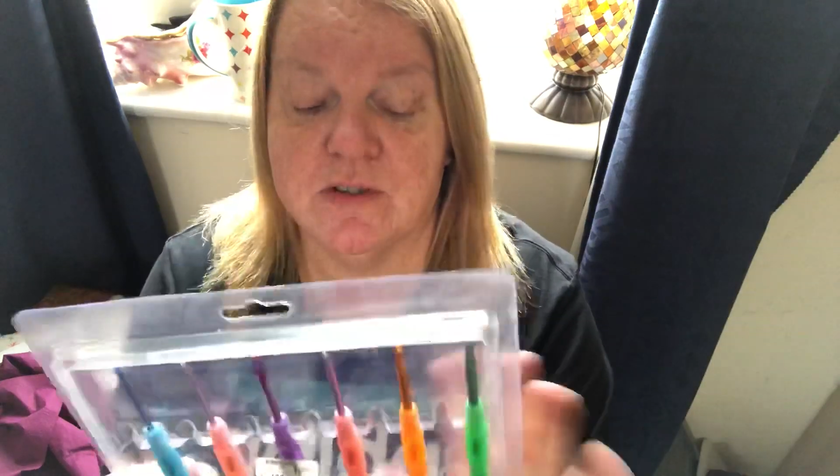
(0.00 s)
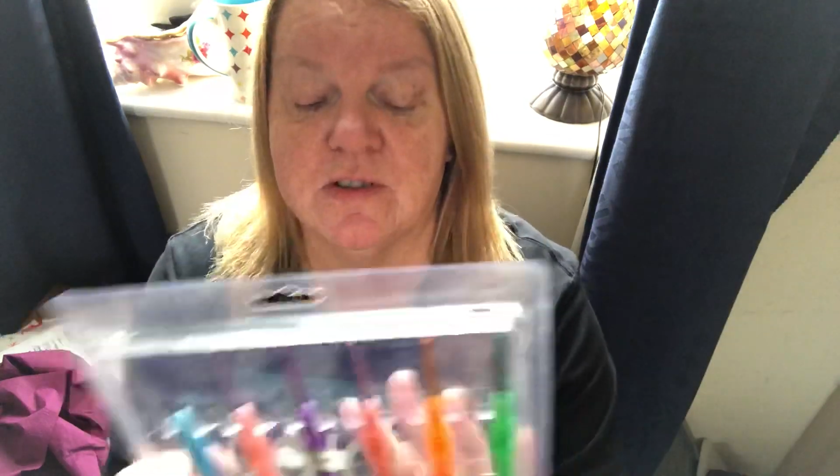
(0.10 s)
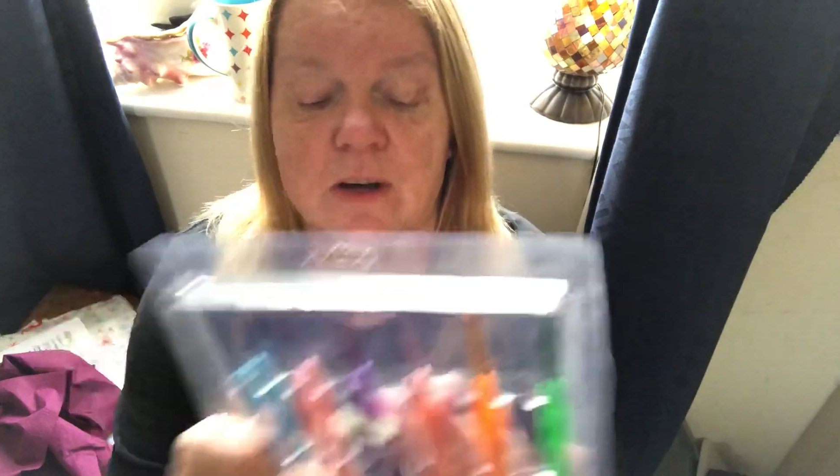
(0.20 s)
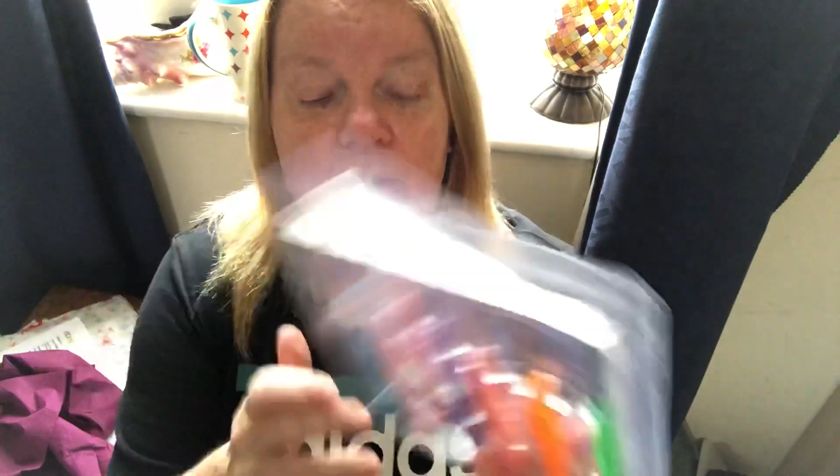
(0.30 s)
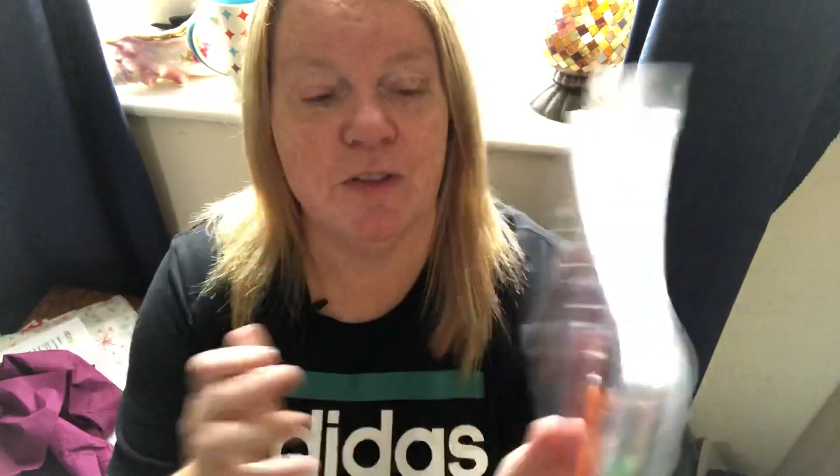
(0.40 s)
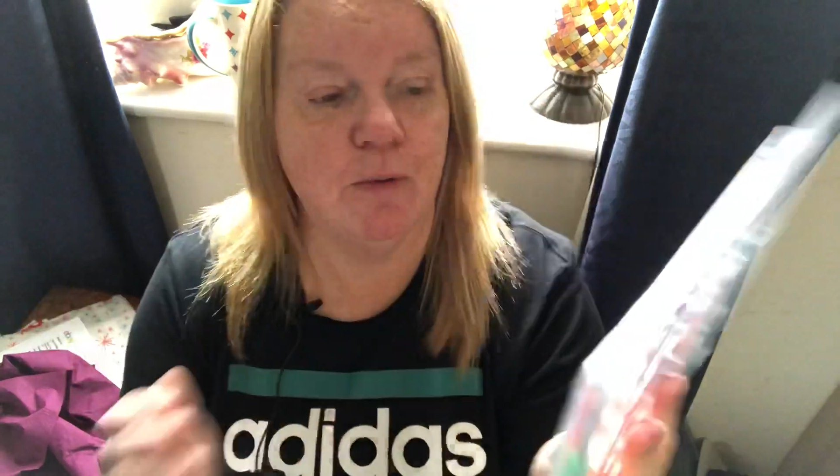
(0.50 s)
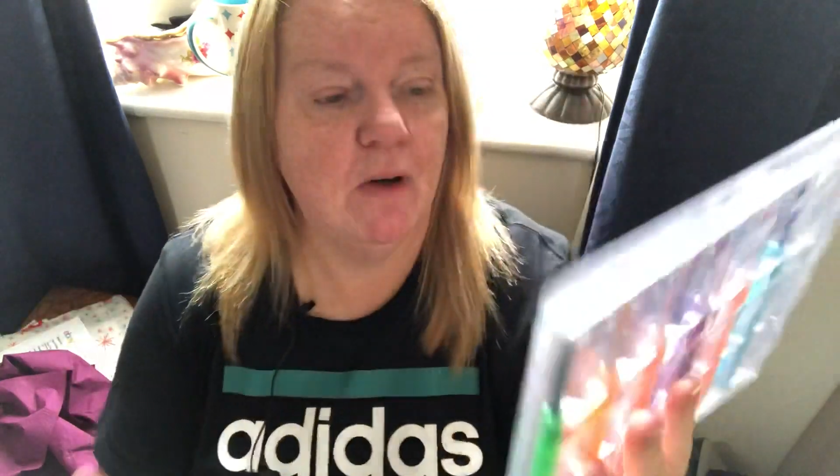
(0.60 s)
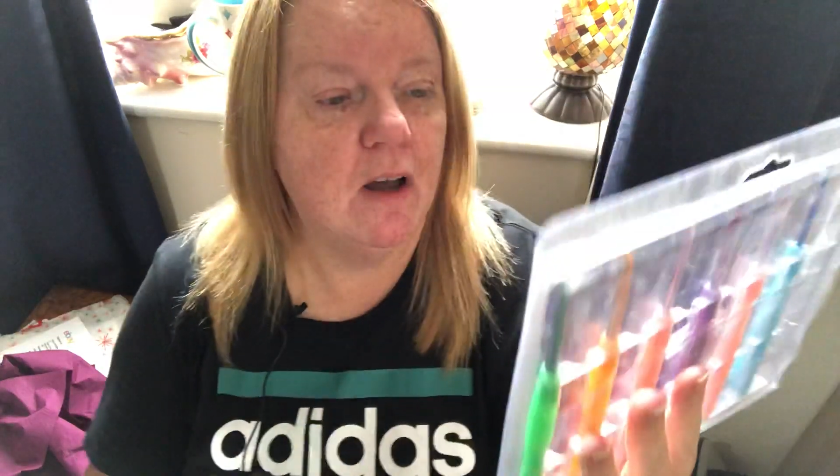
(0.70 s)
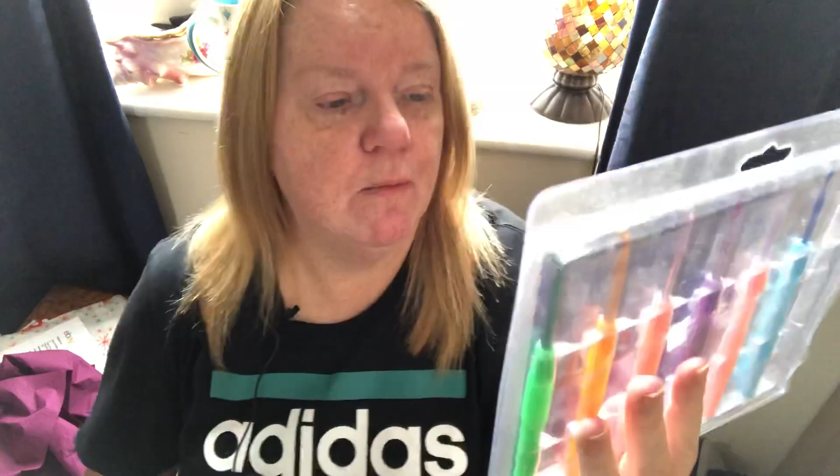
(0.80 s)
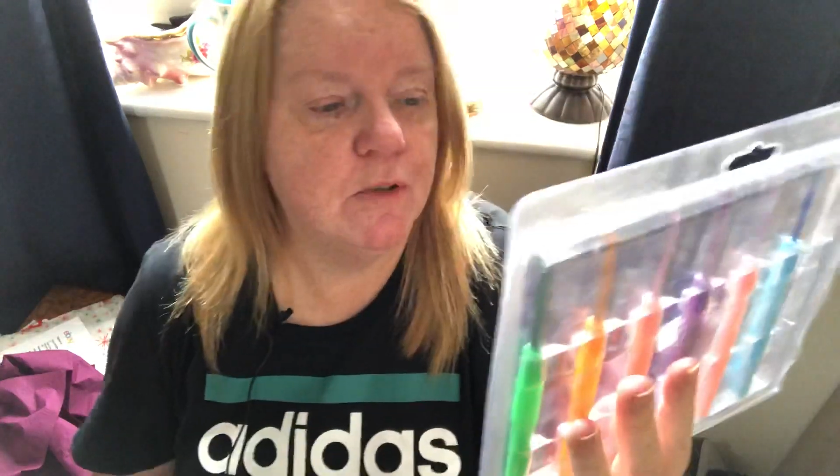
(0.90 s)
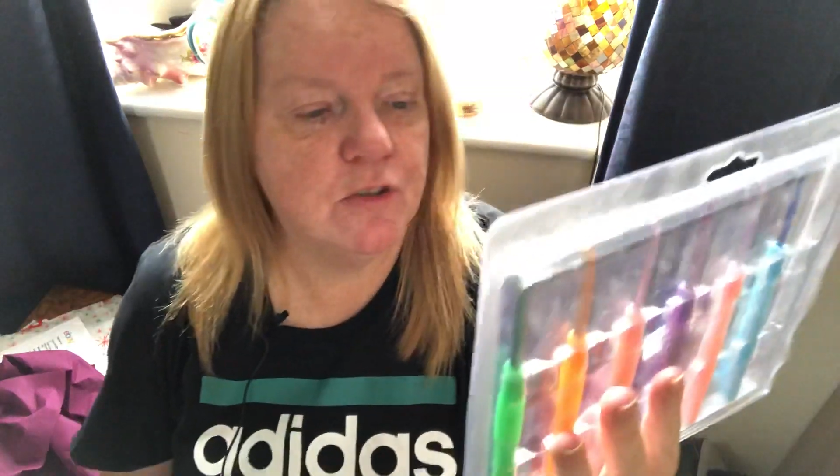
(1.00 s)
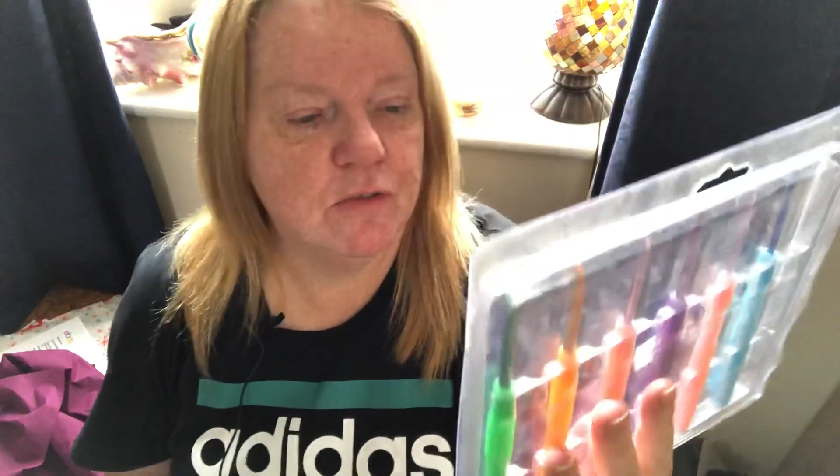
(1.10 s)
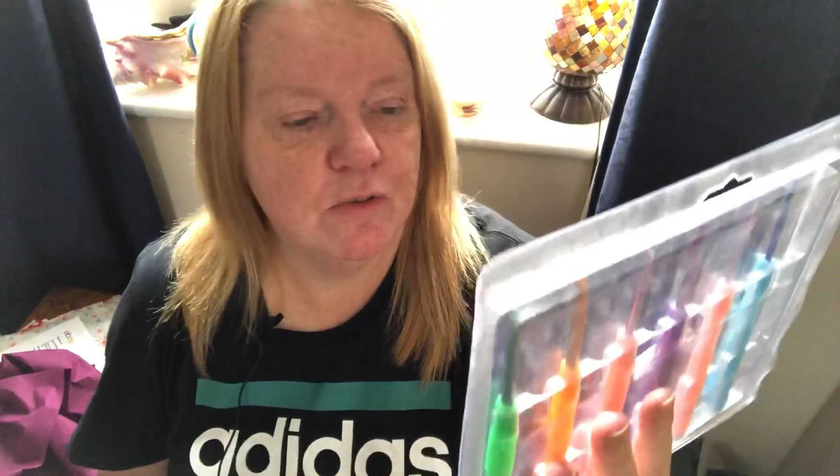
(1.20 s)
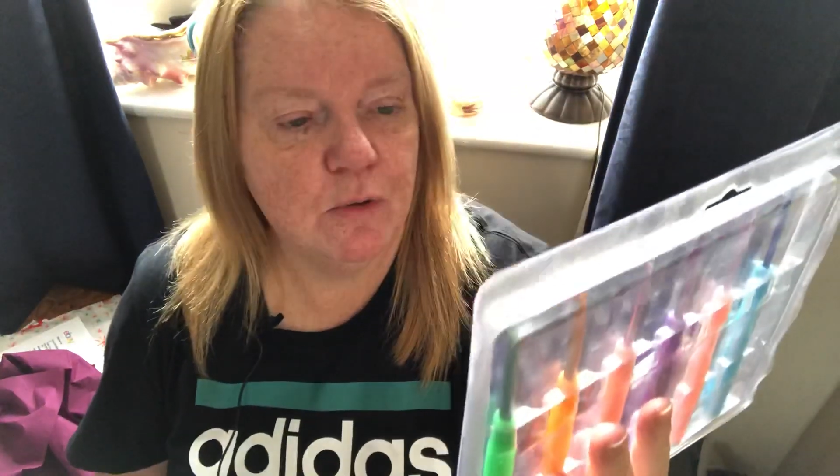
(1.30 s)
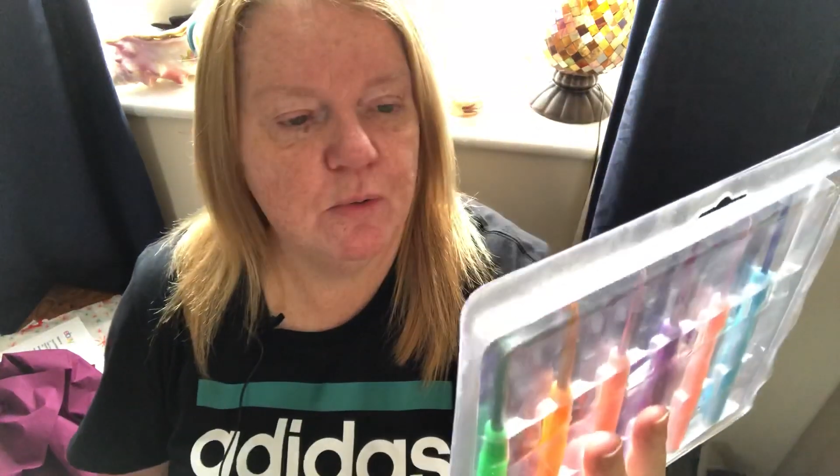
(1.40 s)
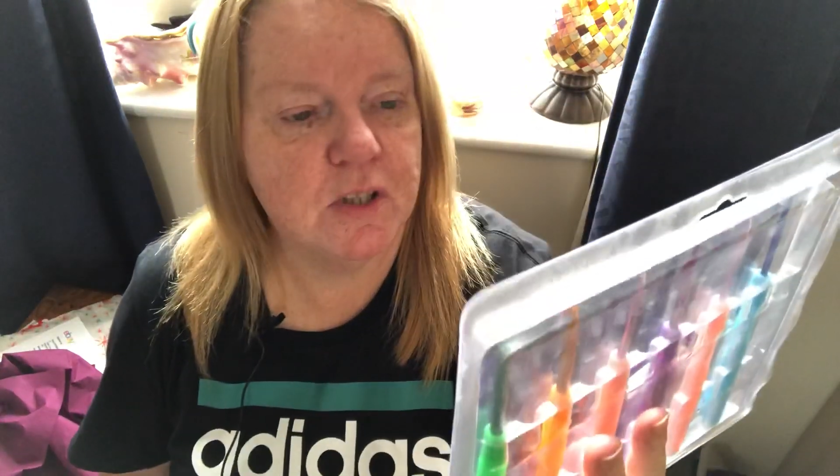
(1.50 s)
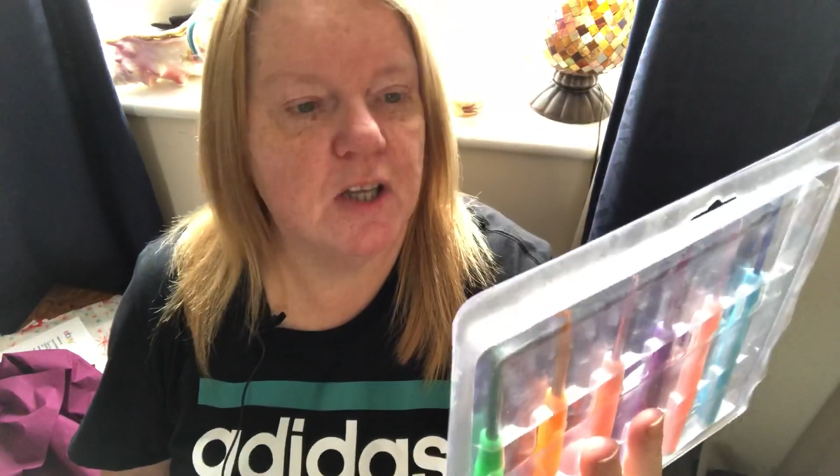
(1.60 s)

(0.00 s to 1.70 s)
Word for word: So I thought I would order